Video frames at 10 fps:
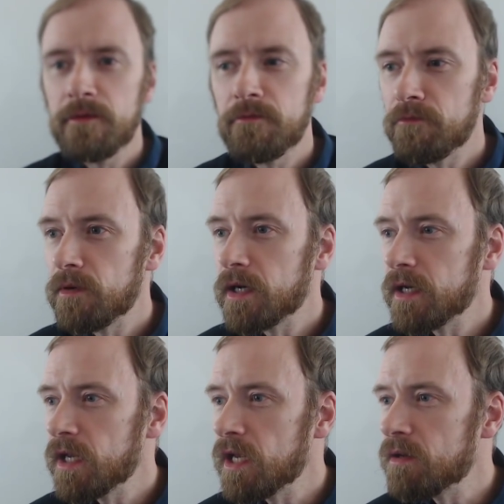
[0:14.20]
My
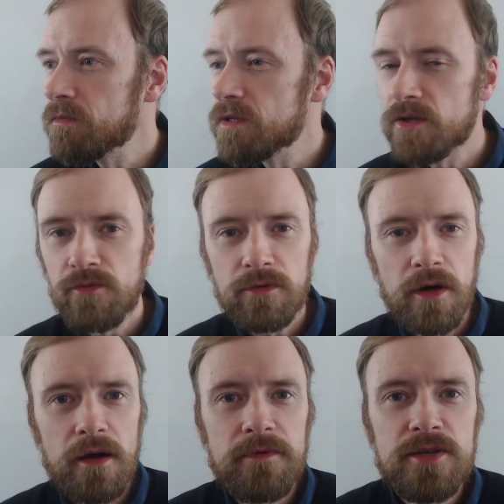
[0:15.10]
name is
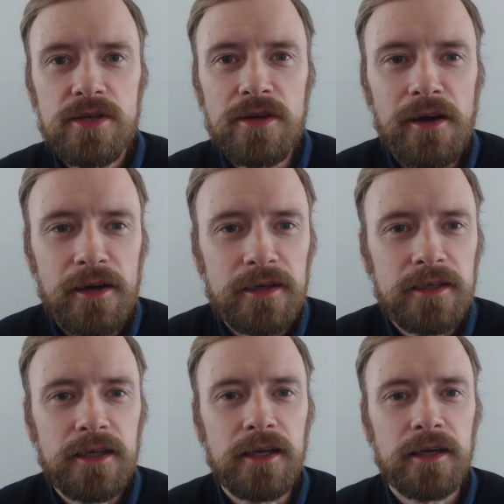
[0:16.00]
Robin Shaw
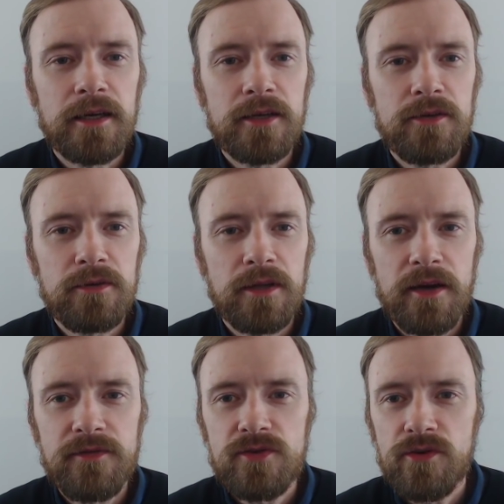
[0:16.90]
and I do
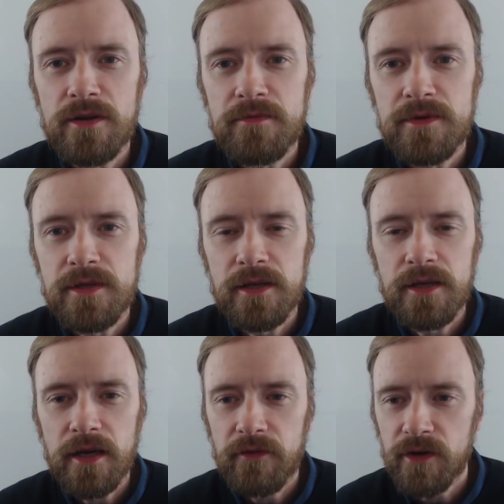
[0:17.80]
live streams
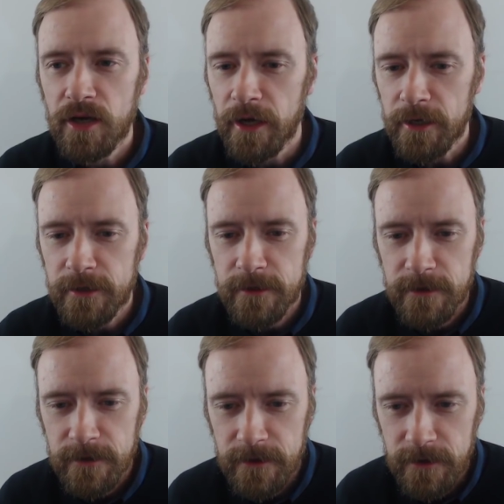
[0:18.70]
every night.
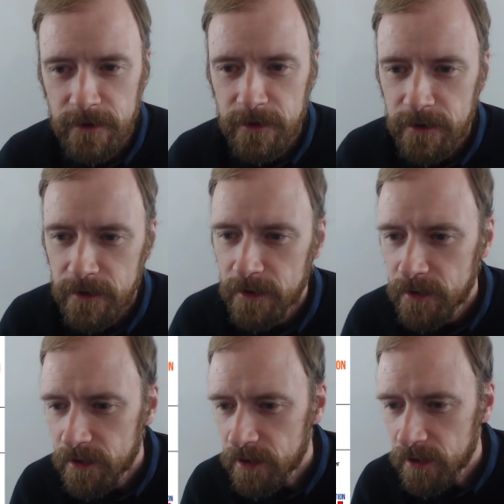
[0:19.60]

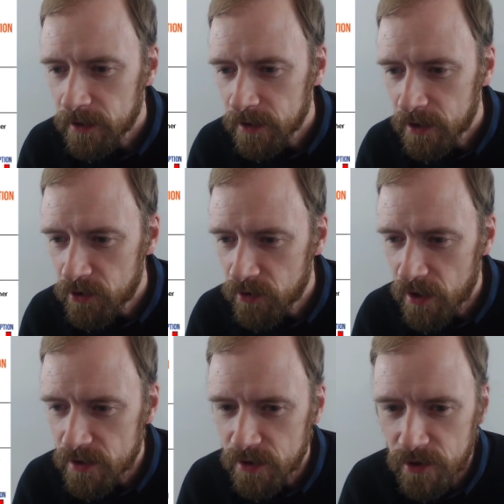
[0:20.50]
Can you
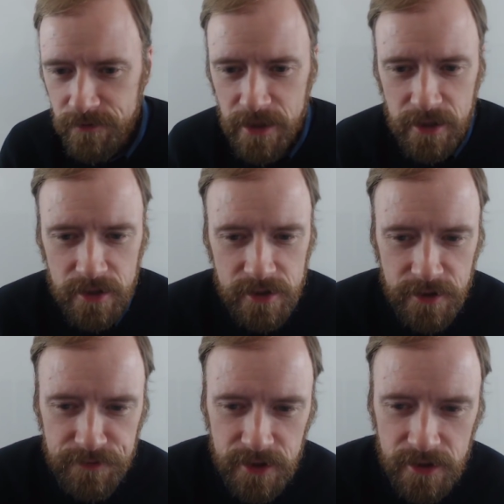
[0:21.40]
guys hear me? Because
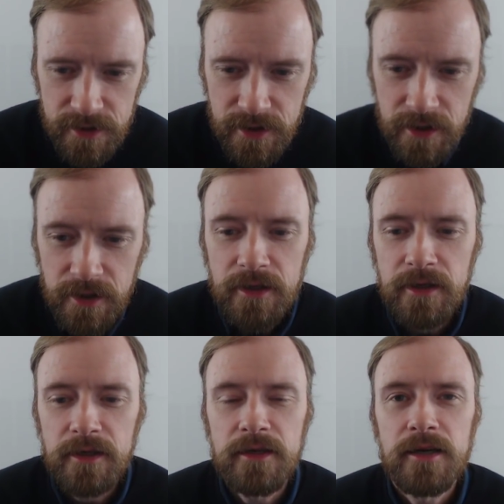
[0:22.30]
I'm testing
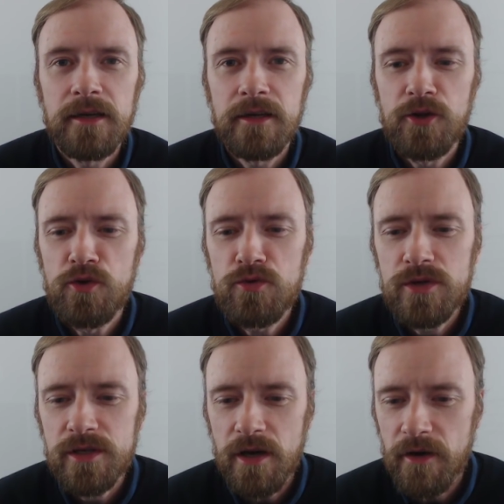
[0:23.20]
a new
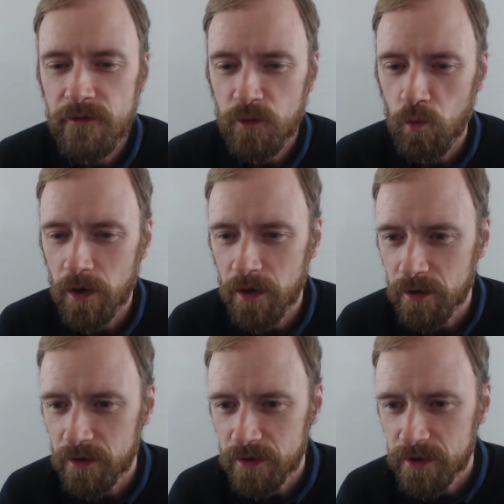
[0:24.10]

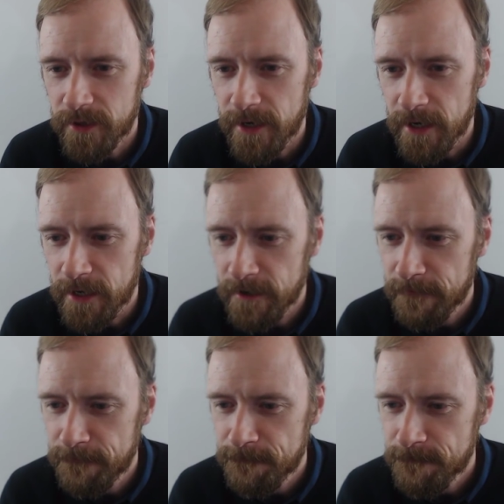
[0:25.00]
software today.
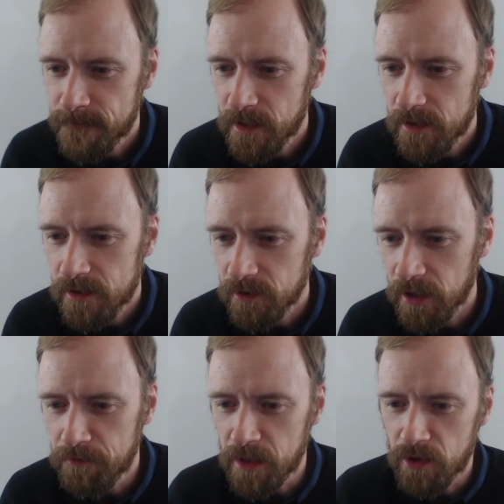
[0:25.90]
So
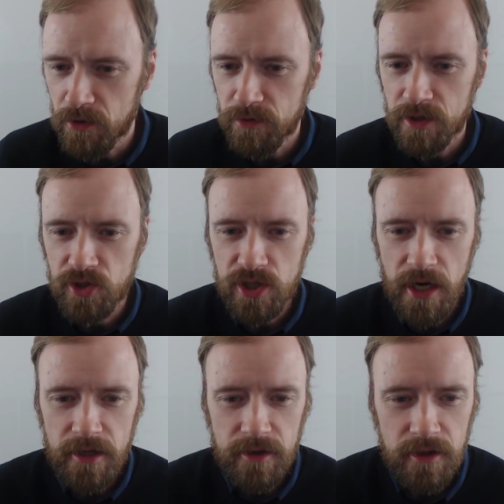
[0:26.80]
let me know in the
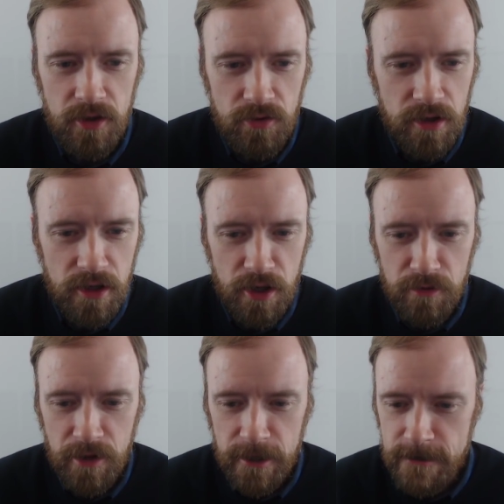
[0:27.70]
chat that you can
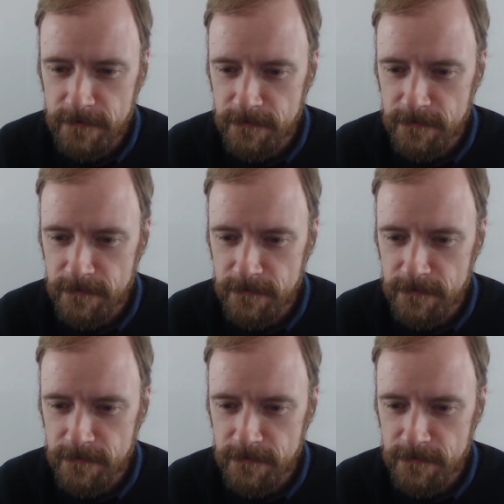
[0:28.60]
hear me.